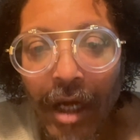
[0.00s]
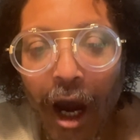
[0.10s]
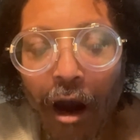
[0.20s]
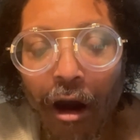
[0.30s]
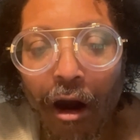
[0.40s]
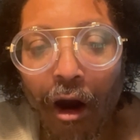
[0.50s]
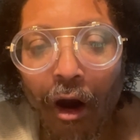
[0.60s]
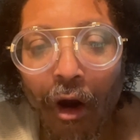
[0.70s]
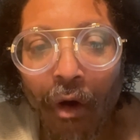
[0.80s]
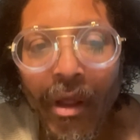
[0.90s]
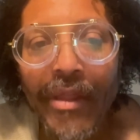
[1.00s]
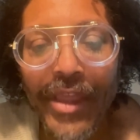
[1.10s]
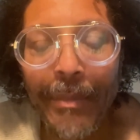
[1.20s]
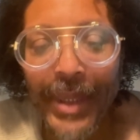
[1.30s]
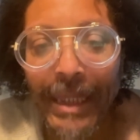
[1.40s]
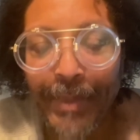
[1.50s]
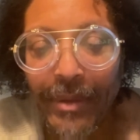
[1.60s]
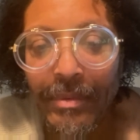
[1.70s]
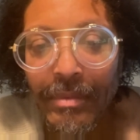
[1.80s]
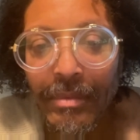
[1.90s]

all the people.